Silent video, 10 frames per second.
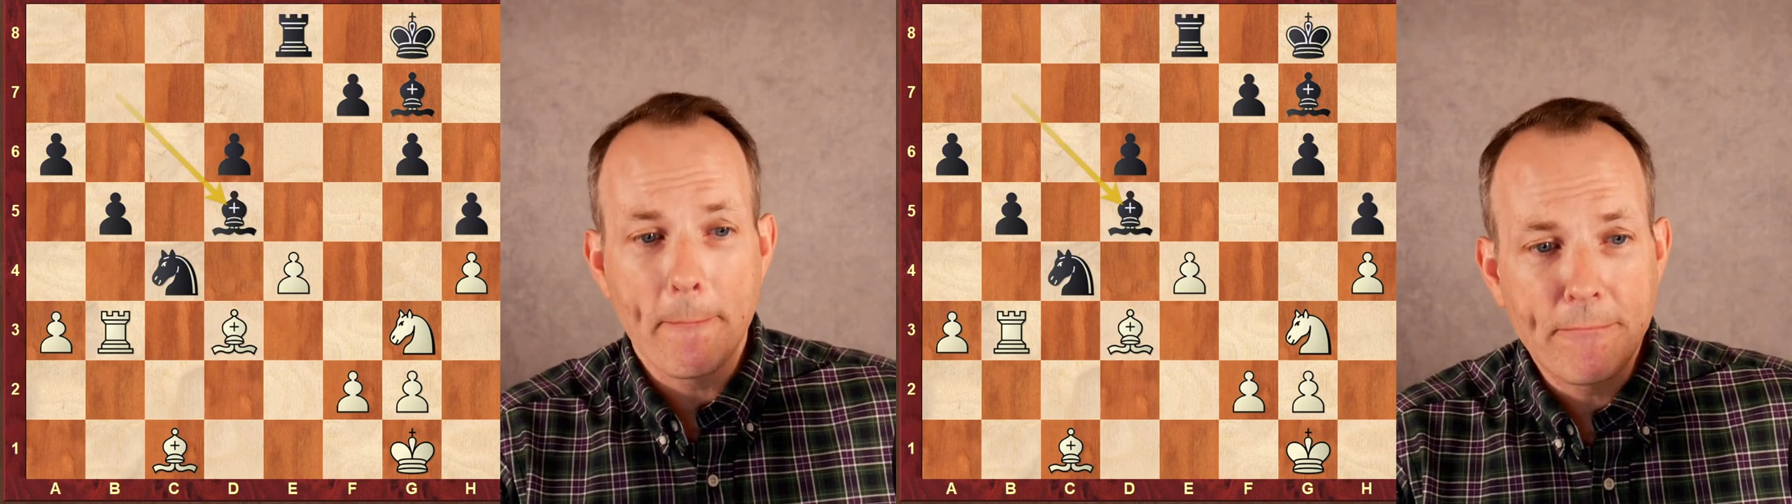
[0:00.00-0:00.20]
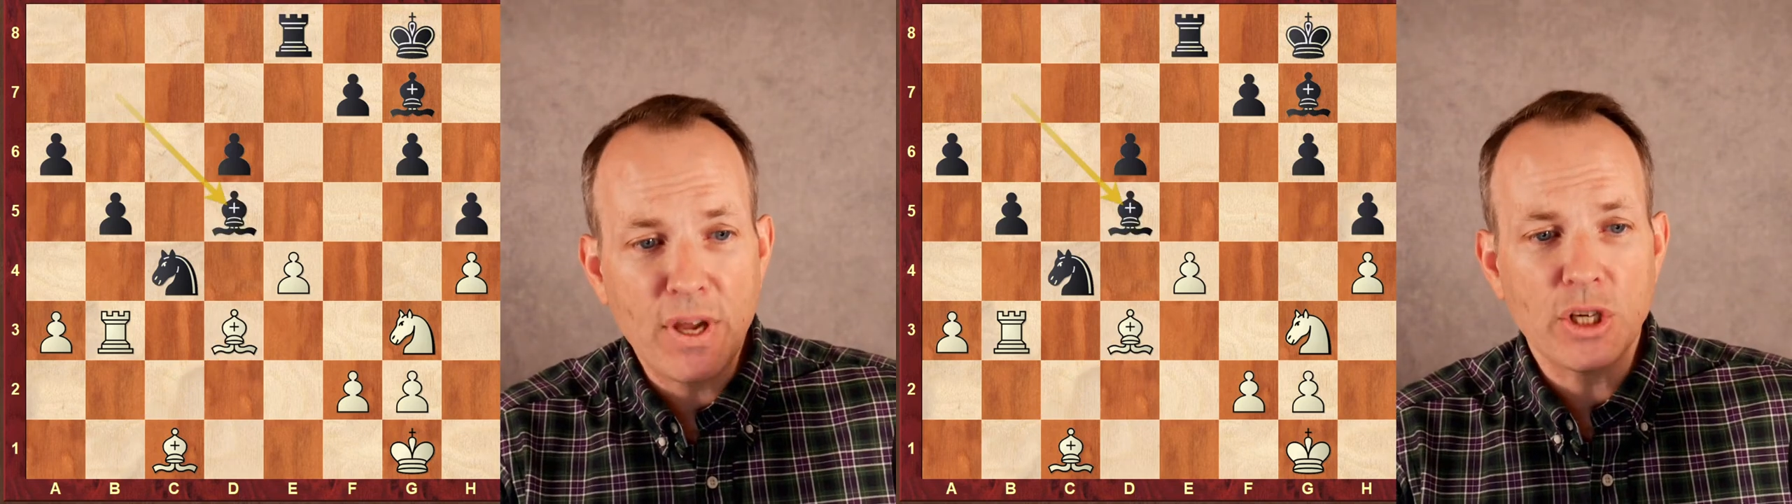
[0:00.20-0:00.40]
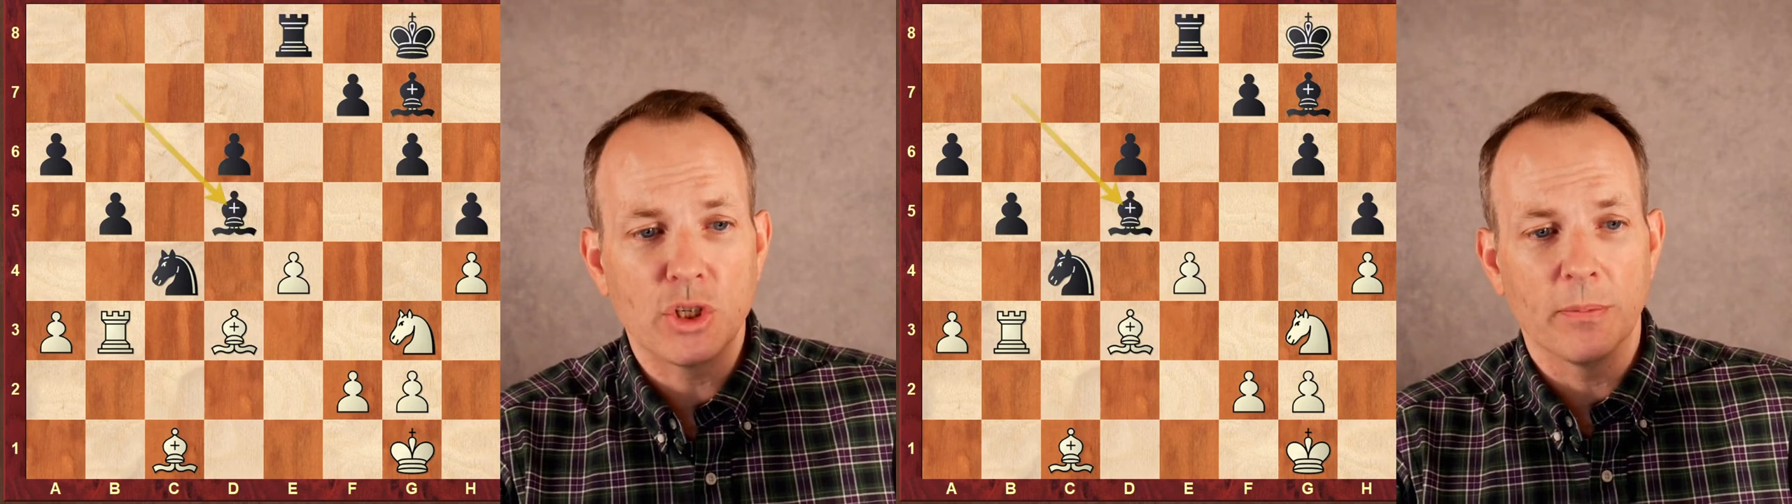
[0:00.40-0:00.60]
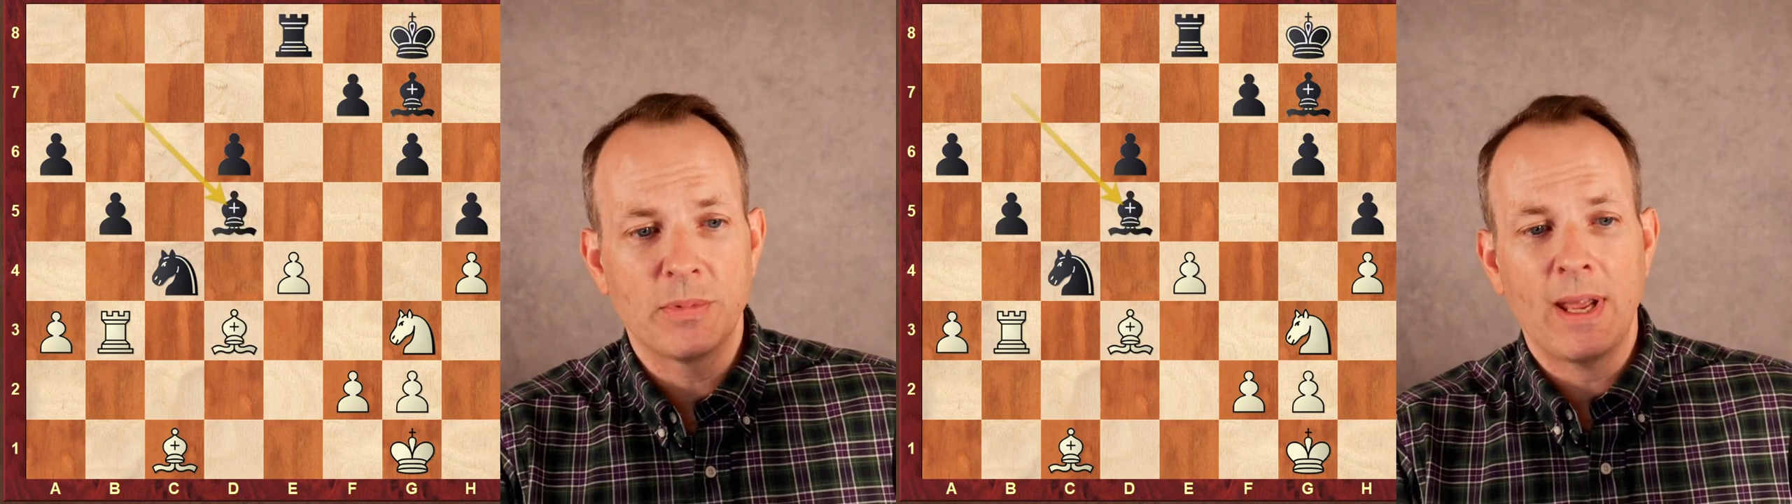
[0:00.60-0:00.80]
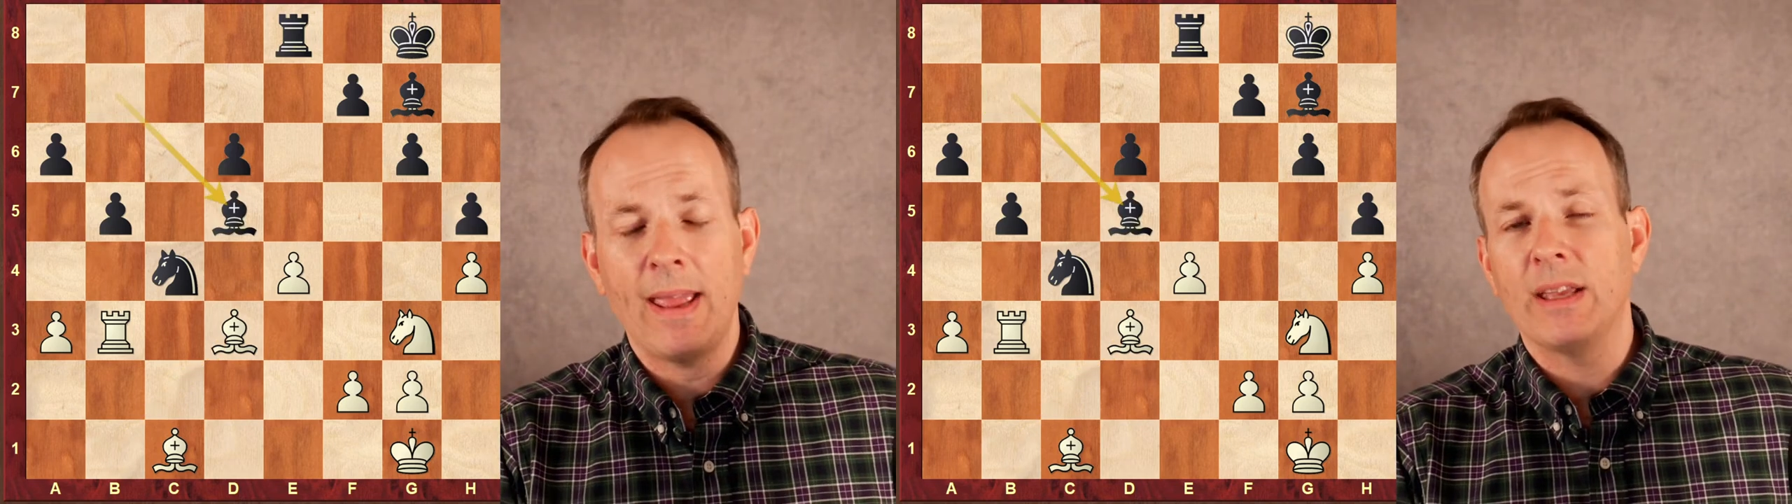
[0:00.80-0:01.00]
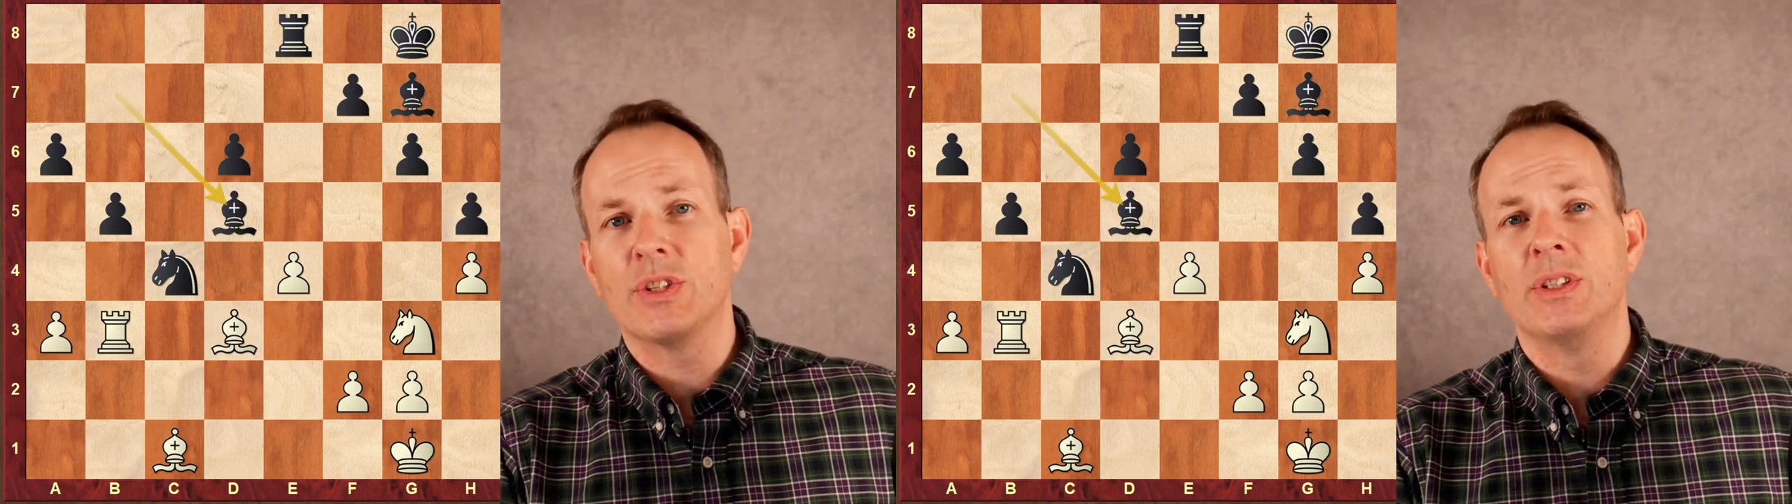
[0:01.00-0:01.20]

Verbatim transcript: Bishop takes